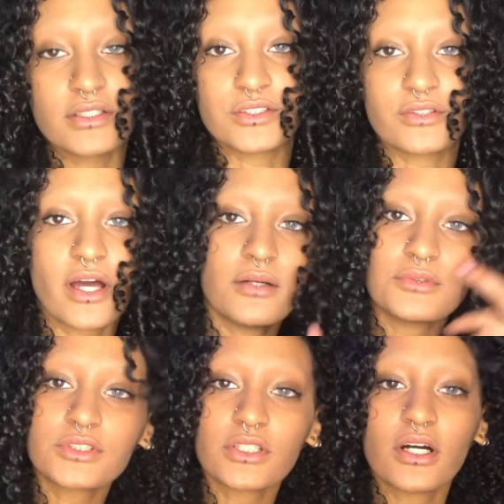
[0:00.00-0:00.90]
so now I'm
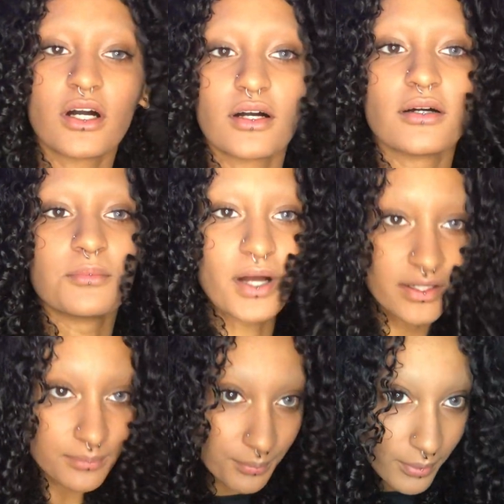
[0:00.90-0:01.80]
just gonna I
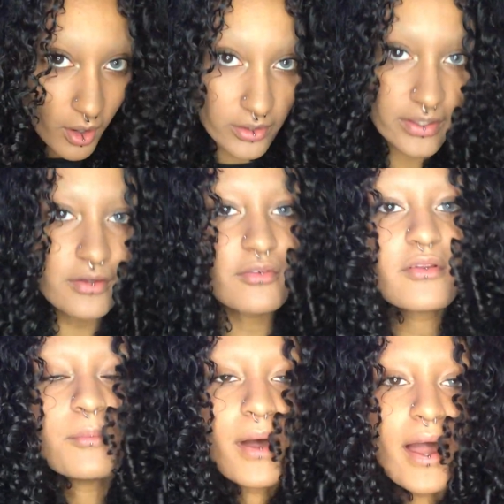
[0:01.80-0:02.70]
parted it from
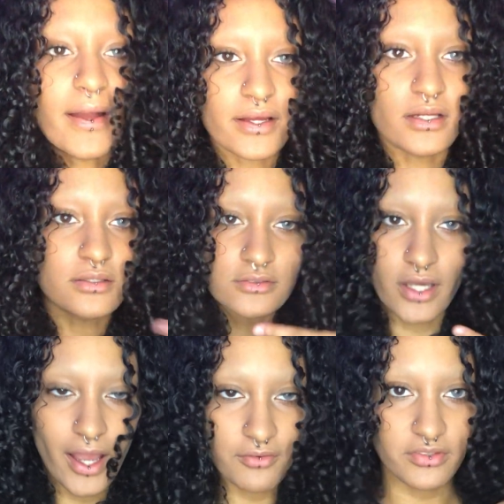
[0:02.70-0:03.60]
the back. It's
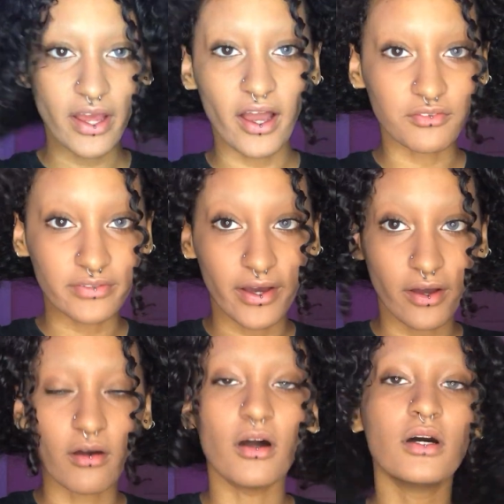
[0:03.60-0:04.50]
half and half
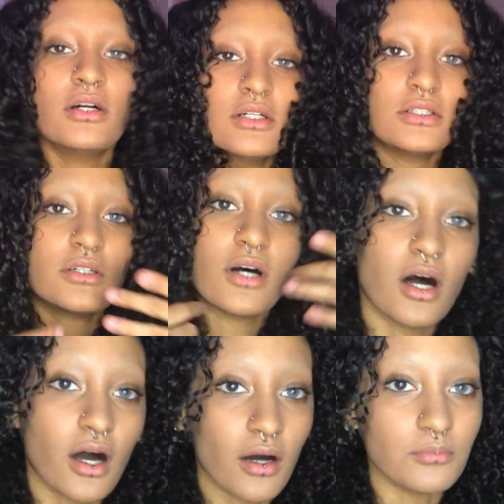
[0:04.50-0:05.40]
now.
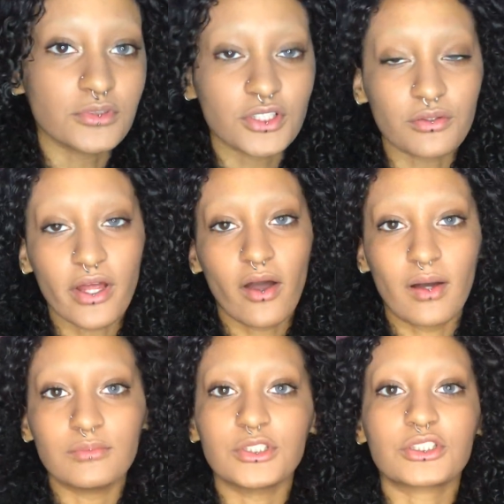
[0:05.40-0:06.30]
So now
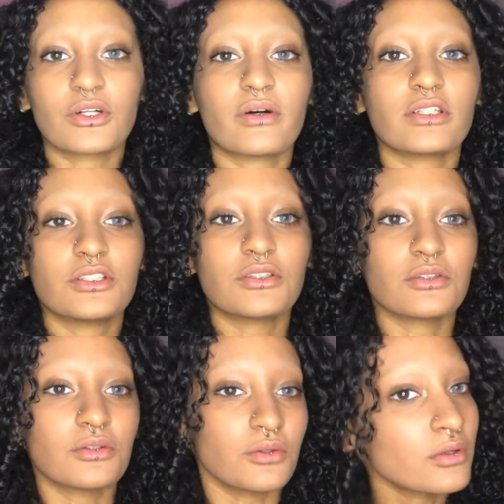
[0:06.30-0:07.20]
I'm just going
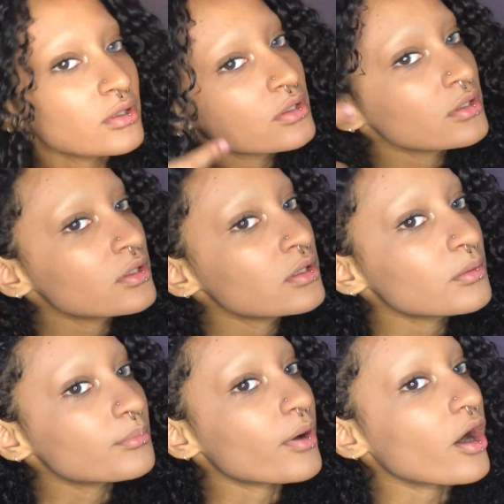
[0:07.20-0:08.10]
to
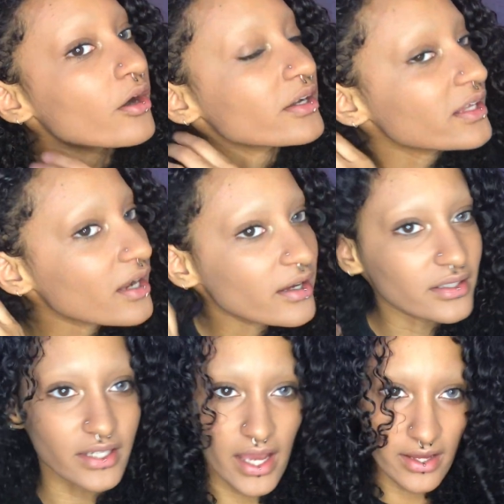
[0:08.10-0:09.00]
part it
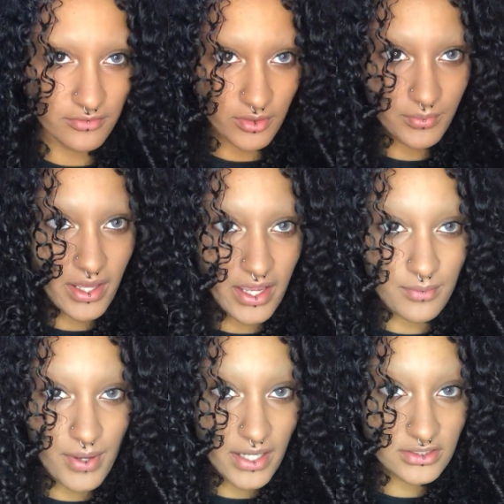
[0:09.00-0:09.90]
again from the
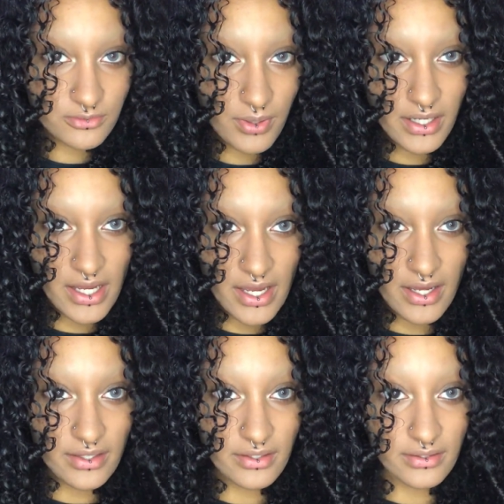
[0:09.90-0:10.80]
apex of my
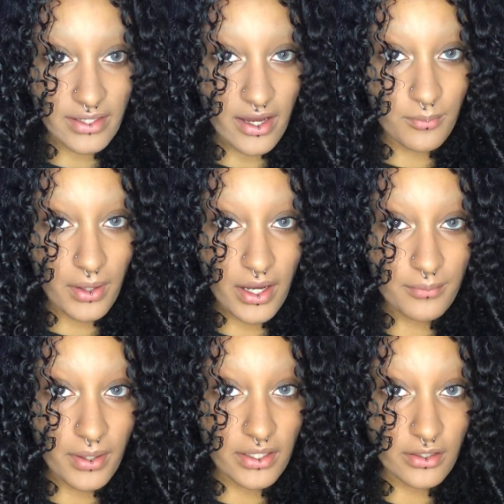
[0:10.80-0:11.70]
head down behind
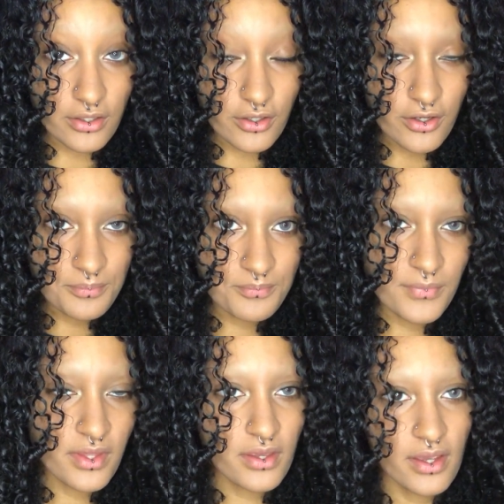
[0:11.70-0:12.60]
my ear,
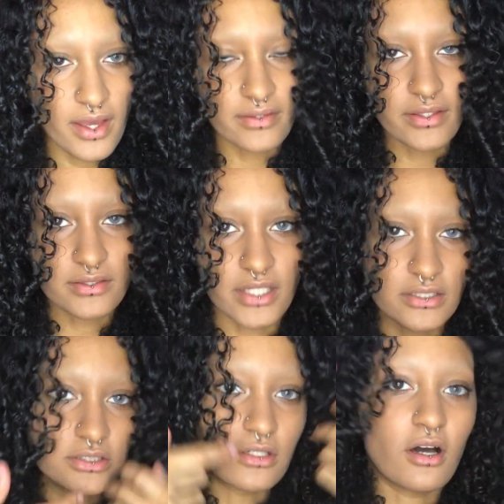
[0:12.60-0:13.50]
and then
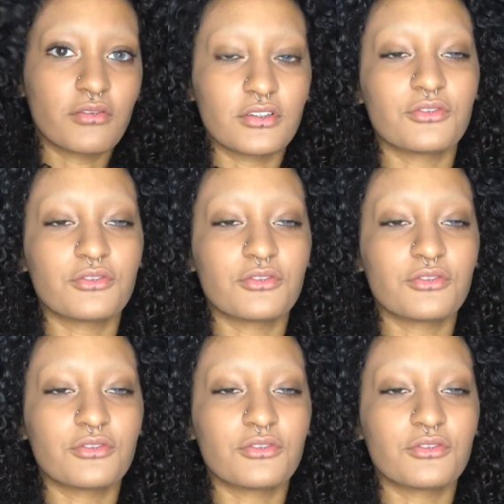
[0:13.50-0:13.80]
section it off into